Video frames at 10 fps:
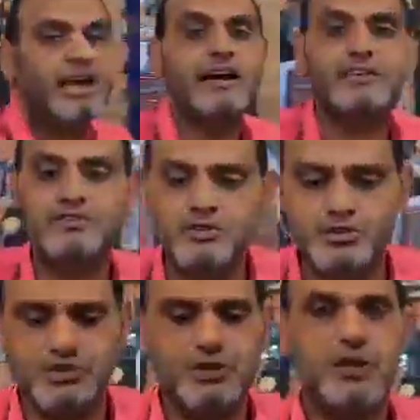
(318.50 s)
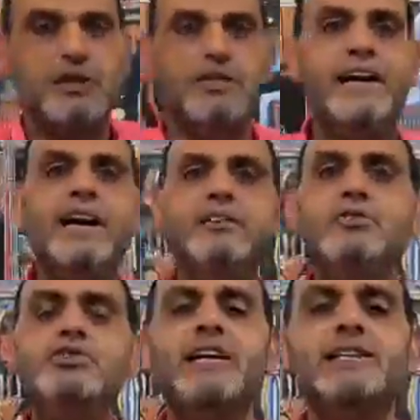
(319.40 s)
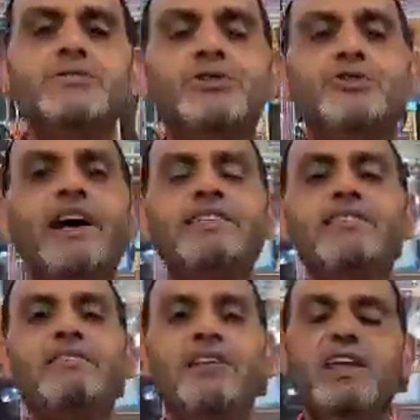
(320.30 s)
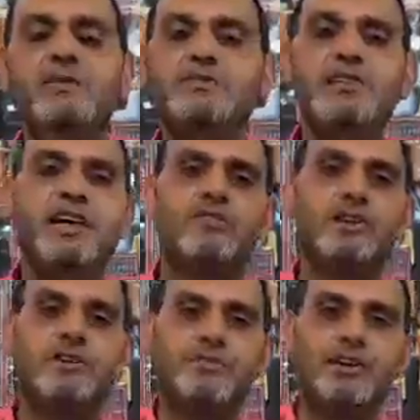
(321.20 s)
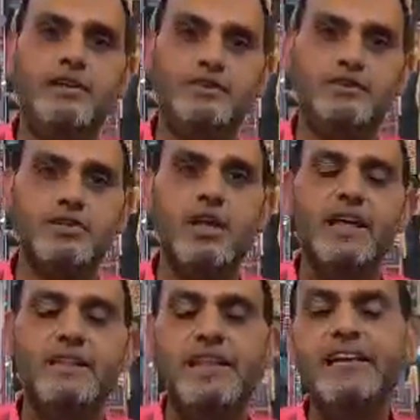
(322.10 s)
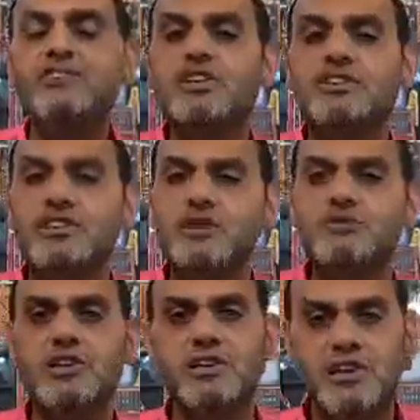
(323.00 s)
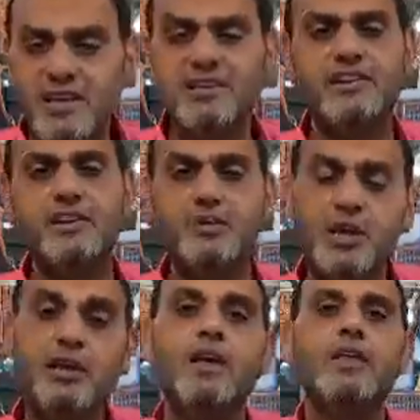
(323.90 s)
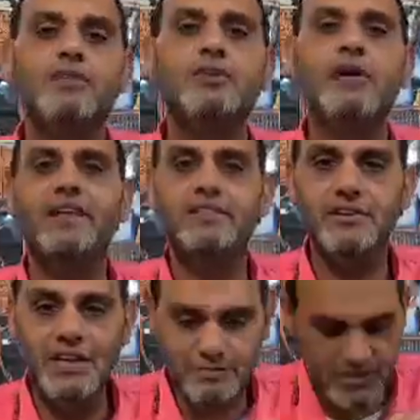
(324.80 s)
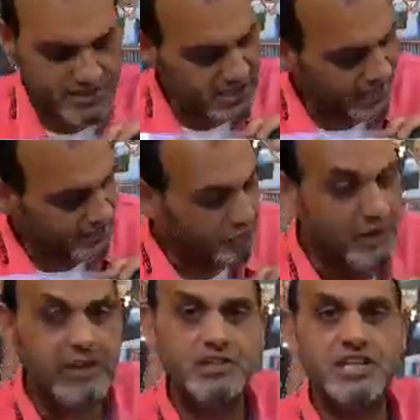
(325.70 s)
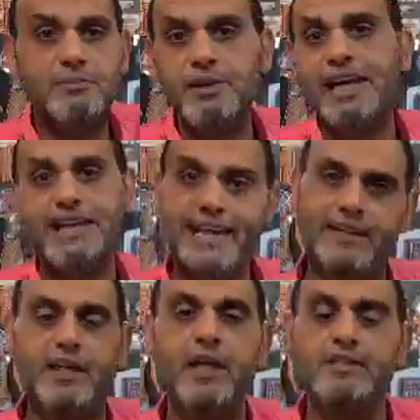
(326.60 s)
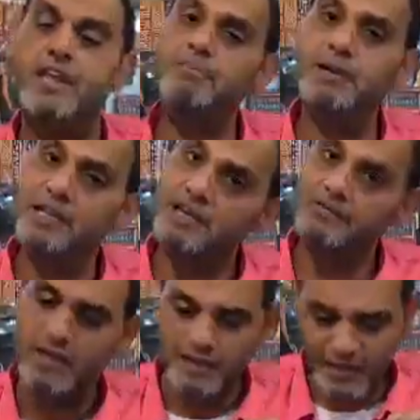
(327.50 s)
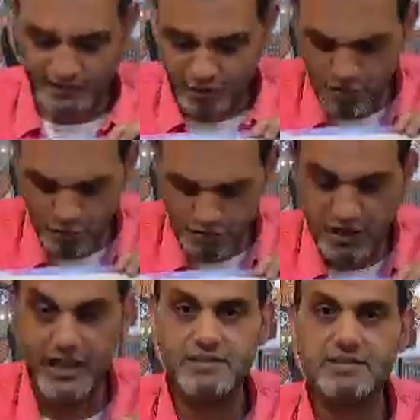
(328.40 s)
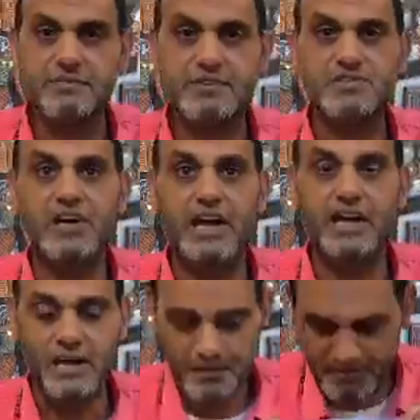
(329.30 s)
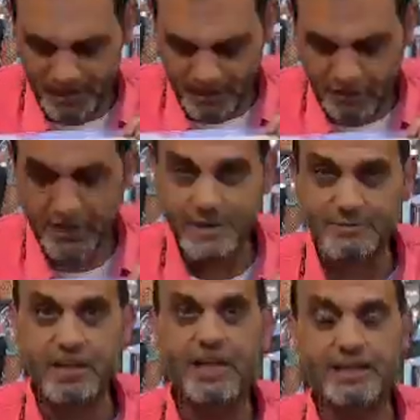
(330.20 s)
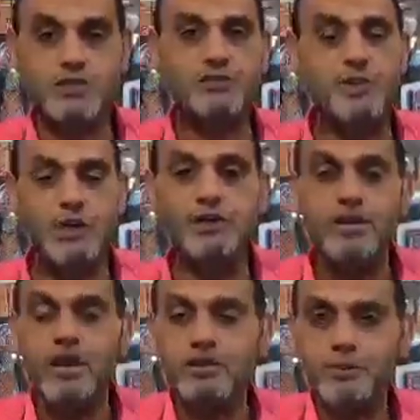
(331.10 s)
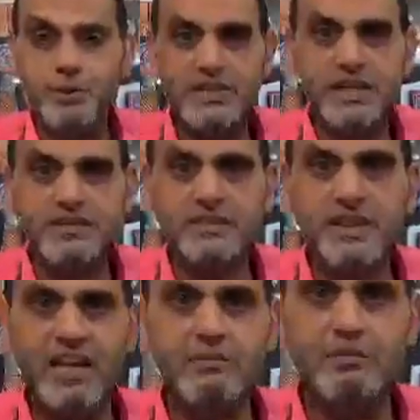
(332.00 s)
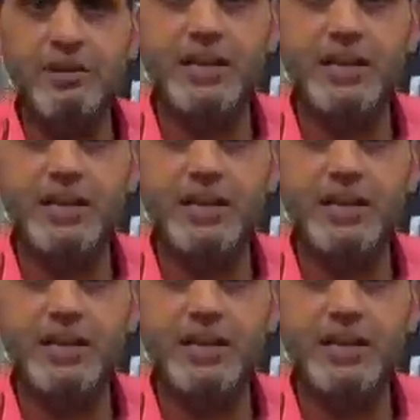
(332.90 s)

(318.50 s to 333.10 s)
cartouche. The cartouche, that's for writing the names in hieroglyphic letters. The ancient Egyptian king and the queen, they write their names inside a royal shape like that. They believe that Nut, goddess of the sky, married to Geb, the goddess of the earth, to protect the name of the